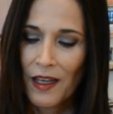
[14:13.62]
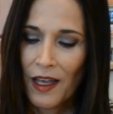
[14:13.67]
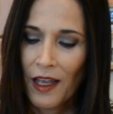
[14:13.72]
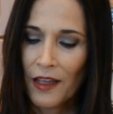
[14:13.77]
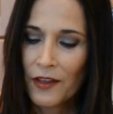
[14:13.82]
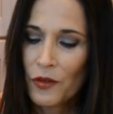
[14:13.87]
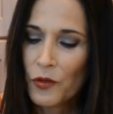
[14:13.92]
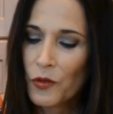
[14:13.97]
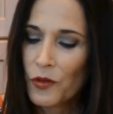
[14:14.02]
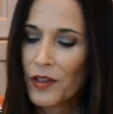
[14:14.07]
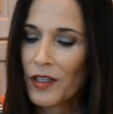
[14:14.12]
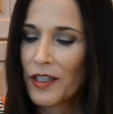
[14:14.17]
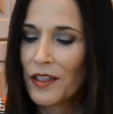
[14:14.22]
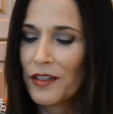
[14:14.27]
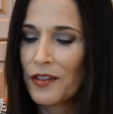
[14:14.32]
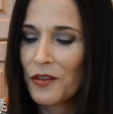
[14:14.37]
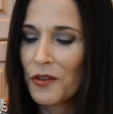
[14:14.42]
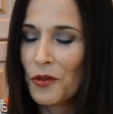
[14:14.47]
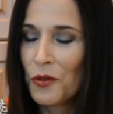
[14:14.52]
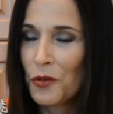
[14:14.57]
And to
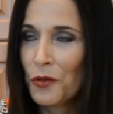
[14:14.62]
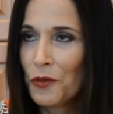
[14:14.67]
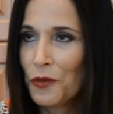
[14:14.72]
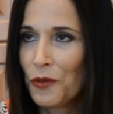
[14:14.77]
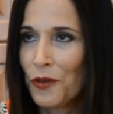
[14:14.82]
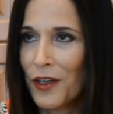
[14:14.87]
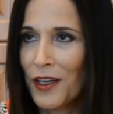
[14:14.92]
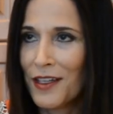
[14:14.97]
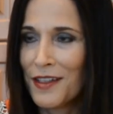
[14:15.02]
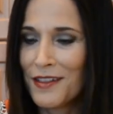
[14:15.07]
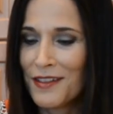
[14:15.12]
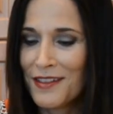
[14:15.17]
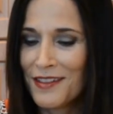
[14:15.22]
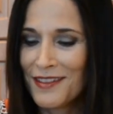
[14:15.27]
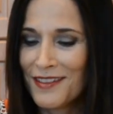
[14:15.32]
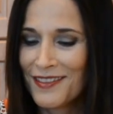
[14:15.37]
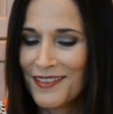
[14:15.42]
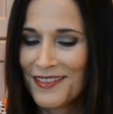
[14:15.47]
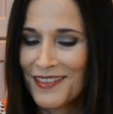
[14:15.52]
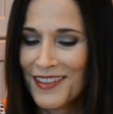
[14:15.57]
tease your friends,
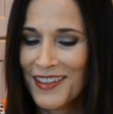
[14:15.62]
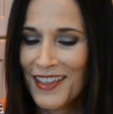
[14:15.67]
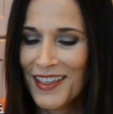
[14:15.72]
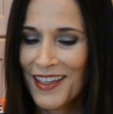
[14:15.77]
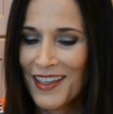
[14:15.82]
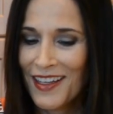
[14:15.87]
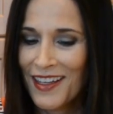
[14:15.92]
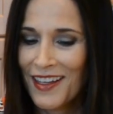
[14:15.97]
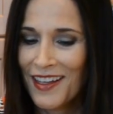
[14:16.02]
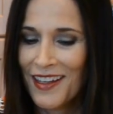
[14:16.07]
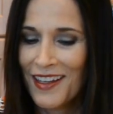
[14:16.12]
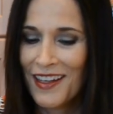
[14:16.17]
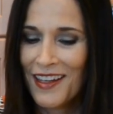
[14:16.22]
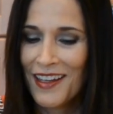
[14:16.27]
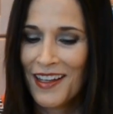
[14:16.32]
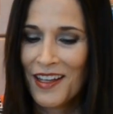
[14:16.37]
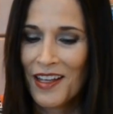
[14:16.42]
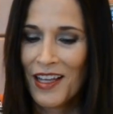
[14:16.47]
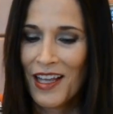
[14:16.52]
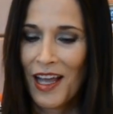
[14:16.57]

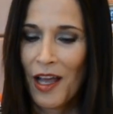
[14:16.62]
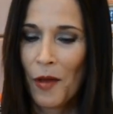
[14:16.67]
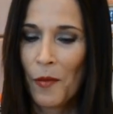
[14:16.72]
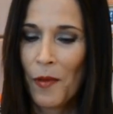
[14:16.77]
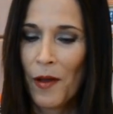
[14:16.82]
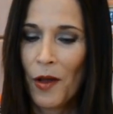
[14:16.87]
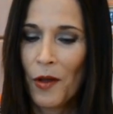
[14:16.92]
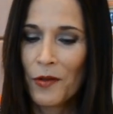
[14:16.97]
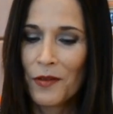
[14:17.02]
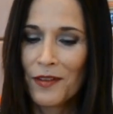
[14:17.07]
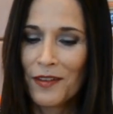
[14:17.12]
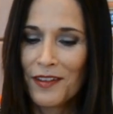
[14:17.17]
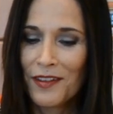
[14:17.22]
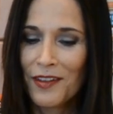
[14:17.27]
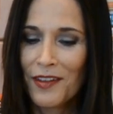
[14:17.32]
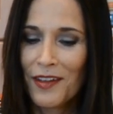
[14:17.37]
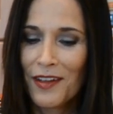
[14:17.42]
how about